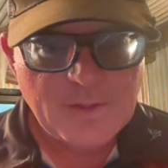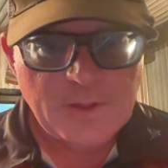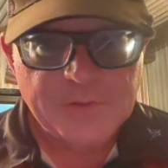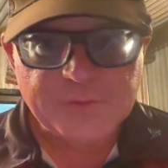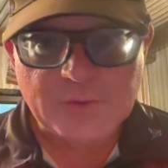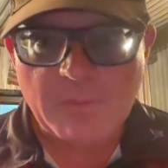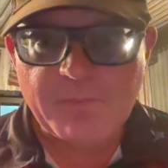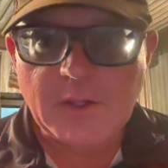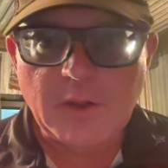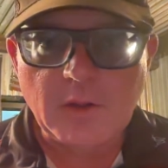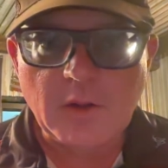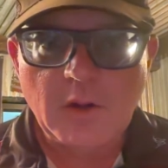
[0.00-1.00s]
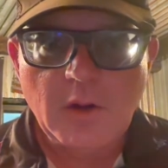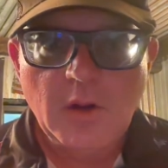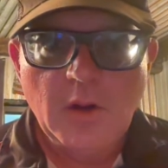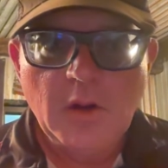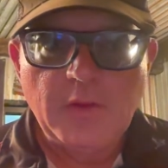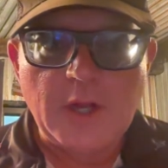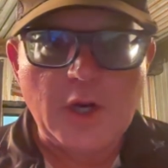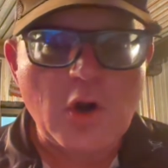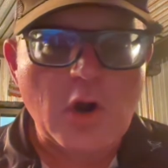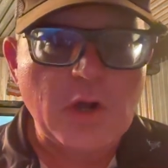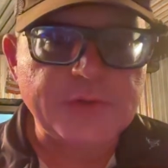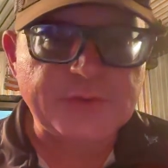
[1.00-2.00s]
Something that
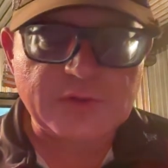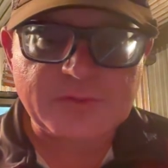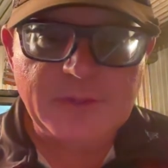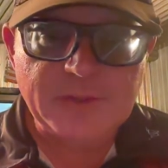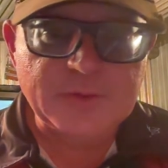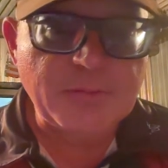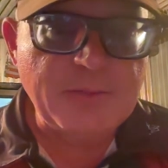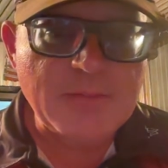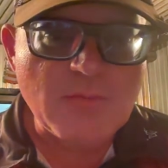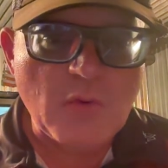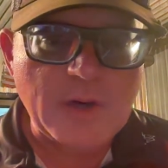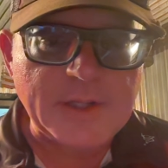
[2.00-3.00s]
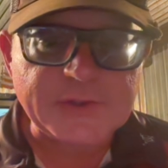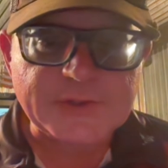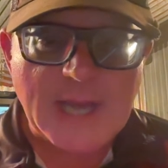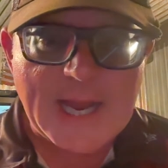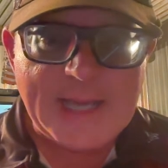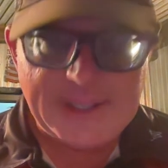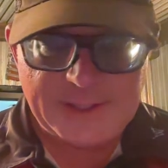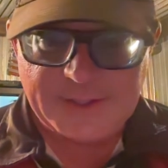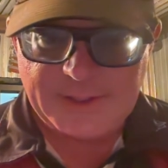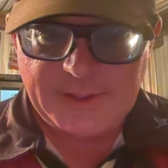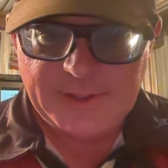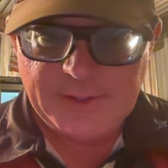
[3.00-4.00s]
causes me to be more excited,
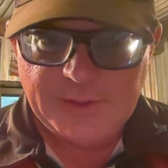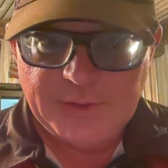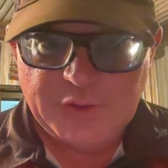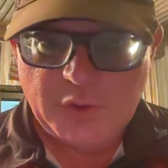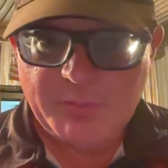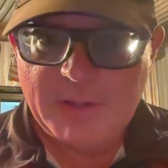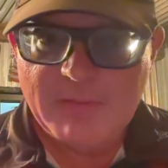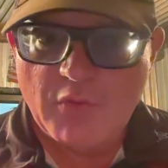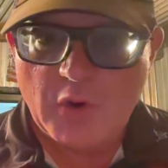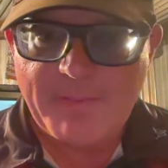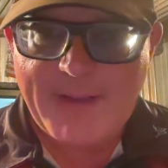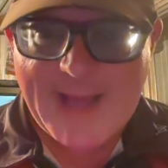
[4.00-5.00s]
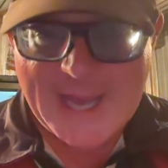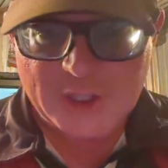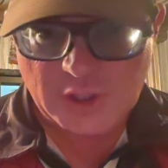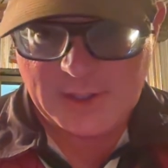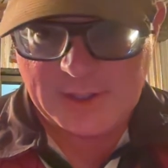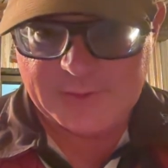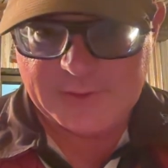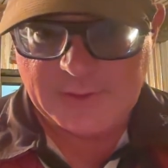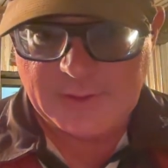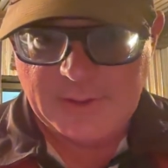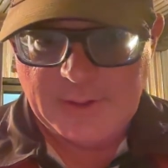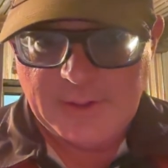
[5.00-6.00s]
to be more passionate,
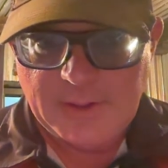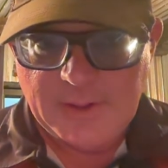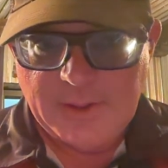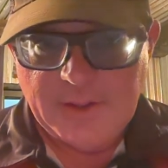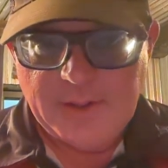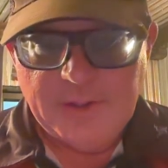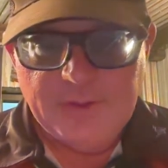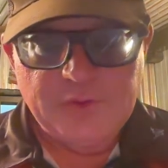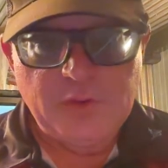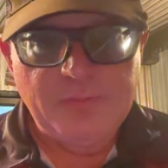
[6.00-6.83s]
to